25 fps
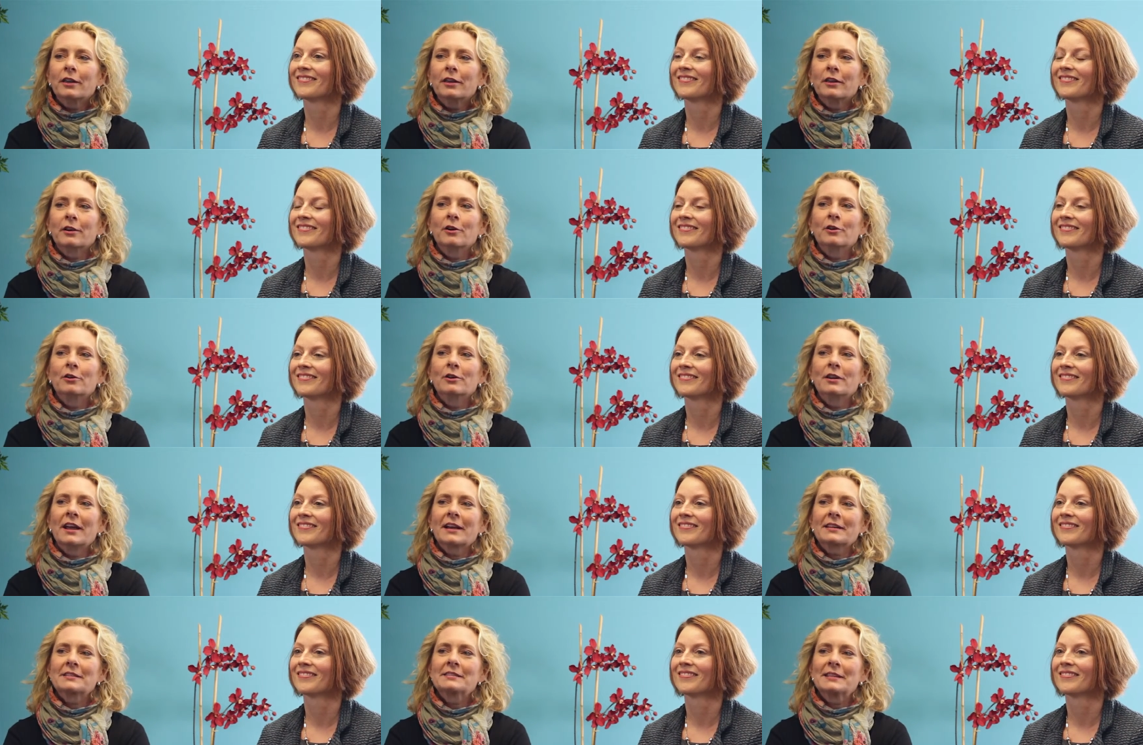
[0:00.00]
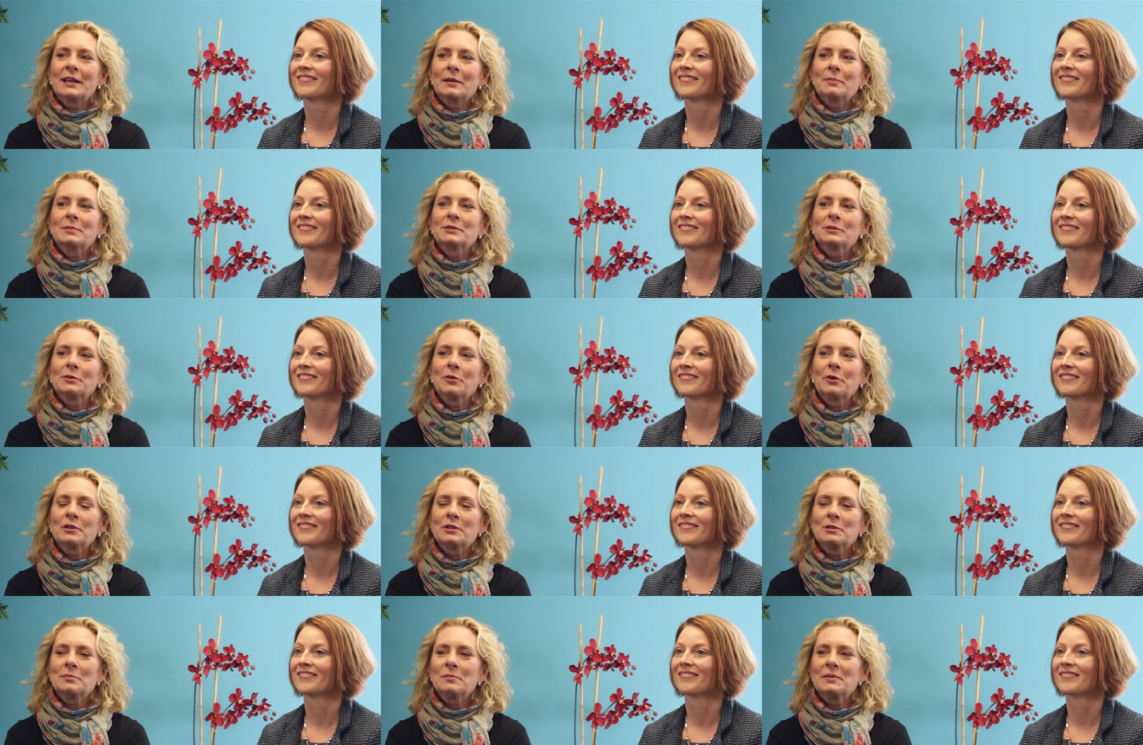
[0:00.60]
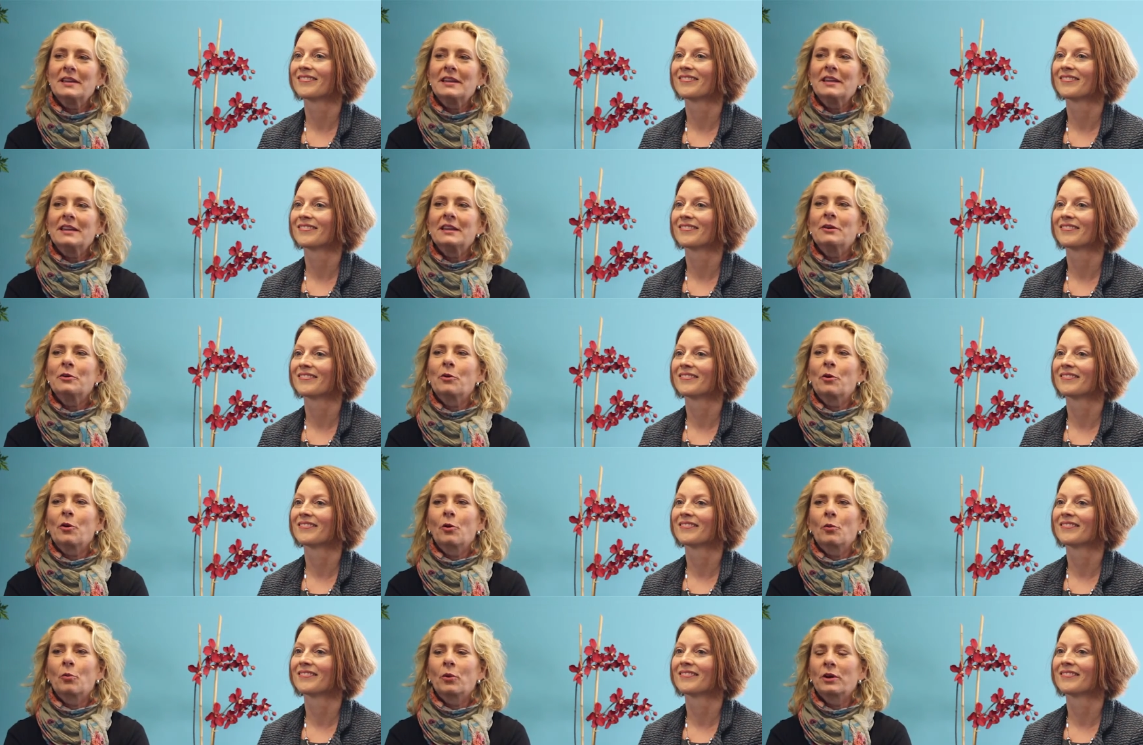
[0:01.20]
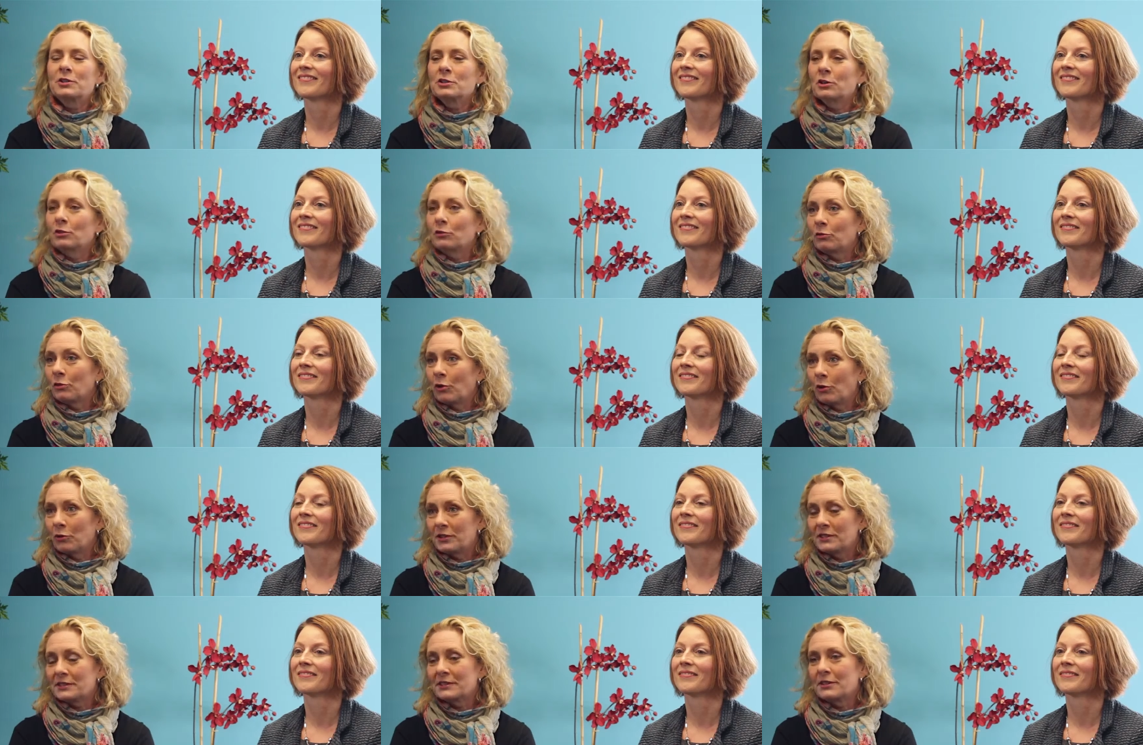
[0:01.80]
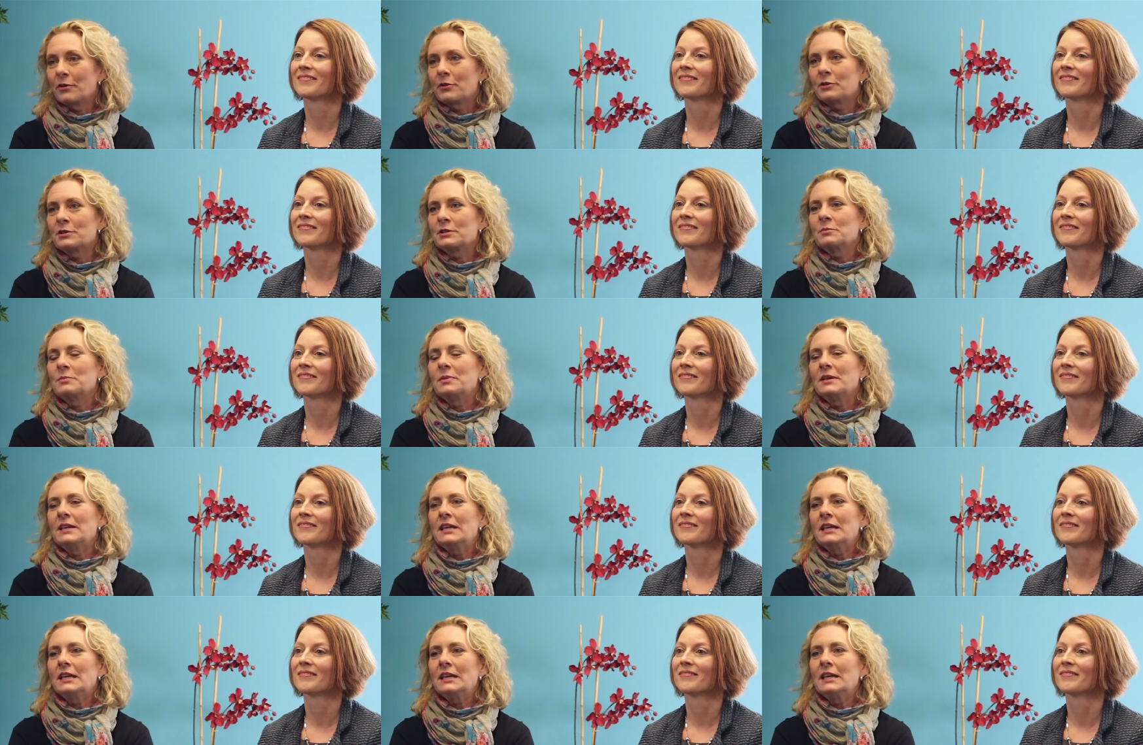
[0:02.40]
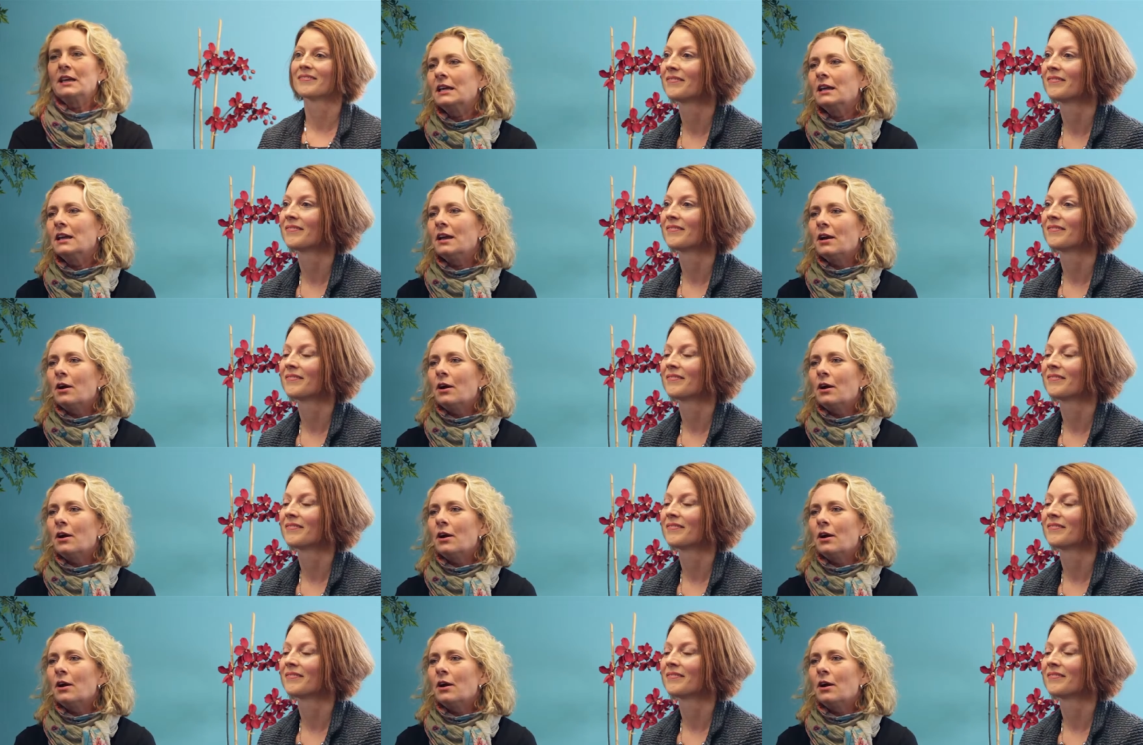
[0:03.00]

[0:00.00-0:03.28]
Speaker 1: your next step is going to be or what your growth is going to be,